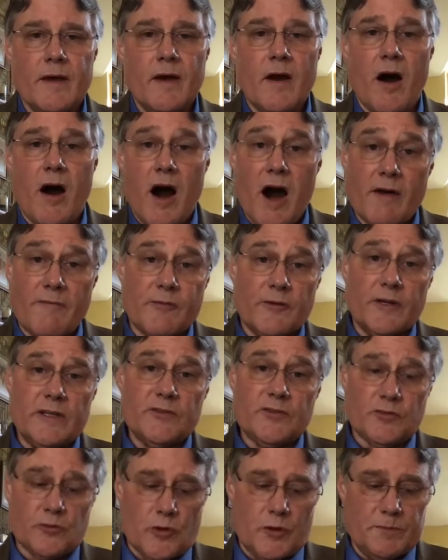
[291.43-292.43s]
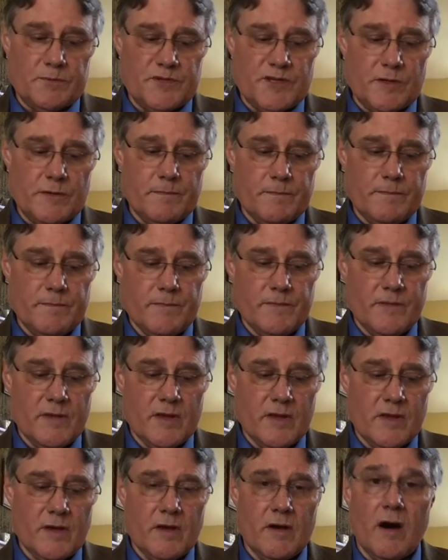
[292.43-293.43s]
offering scripture,
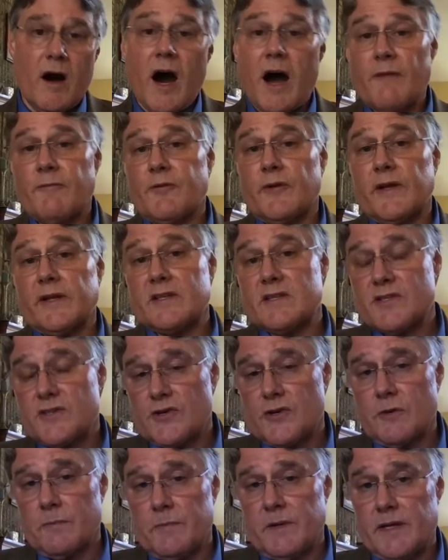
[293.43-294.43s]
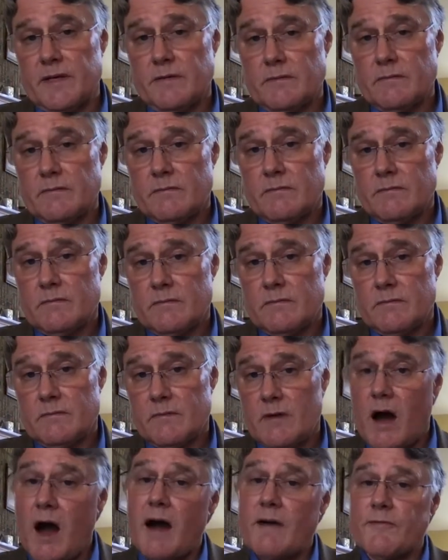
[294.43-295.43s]
offering a sermon,
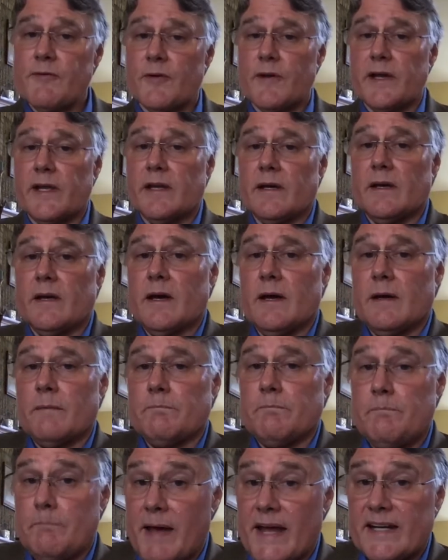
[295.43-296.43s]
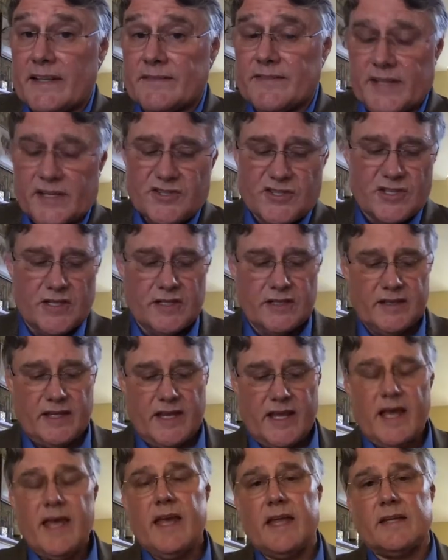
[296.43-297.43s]
offering a benediction at the
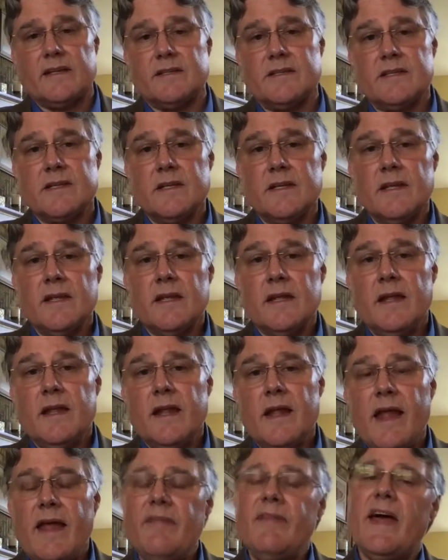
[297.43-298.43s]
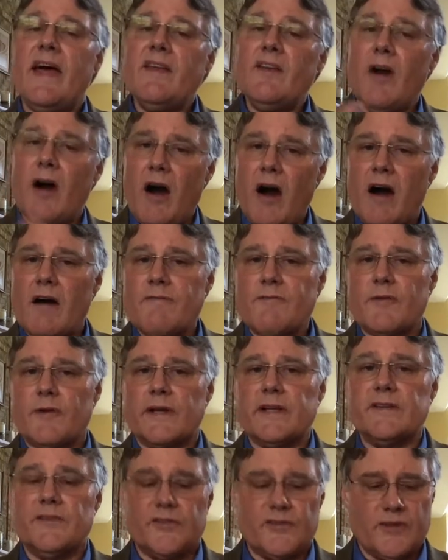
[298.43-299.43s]
end, and then
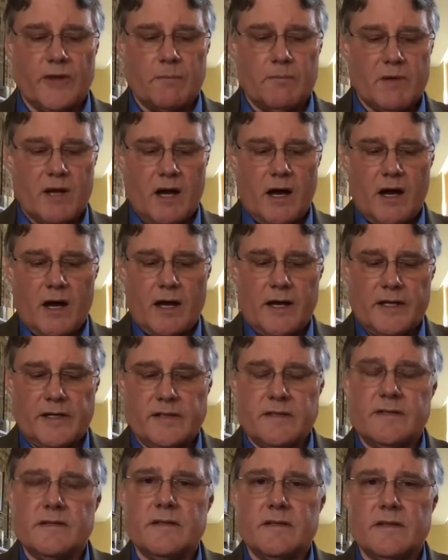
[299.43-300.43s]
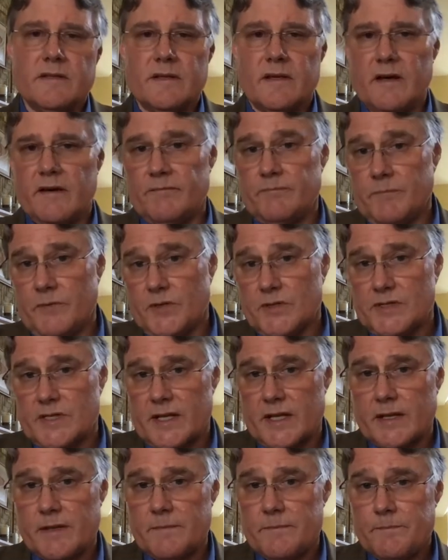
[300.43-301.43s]
offering some kind of music.
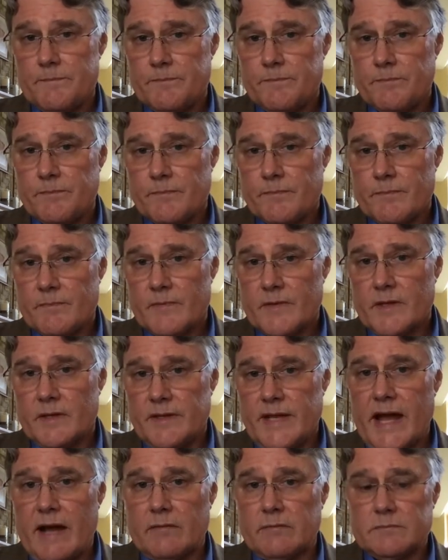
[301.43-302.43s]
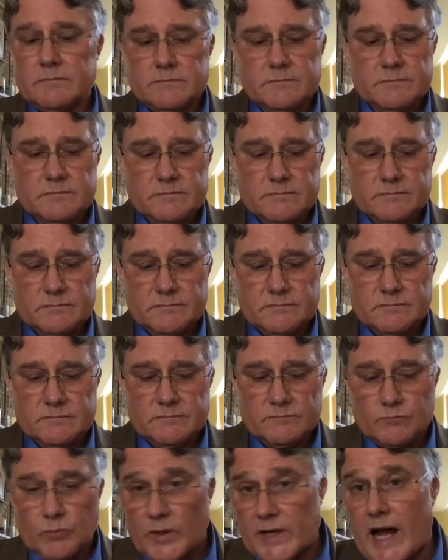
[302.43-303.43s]
Now,
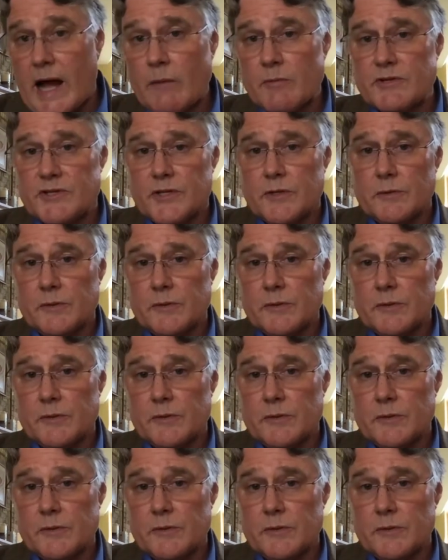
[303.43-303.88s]
What I would do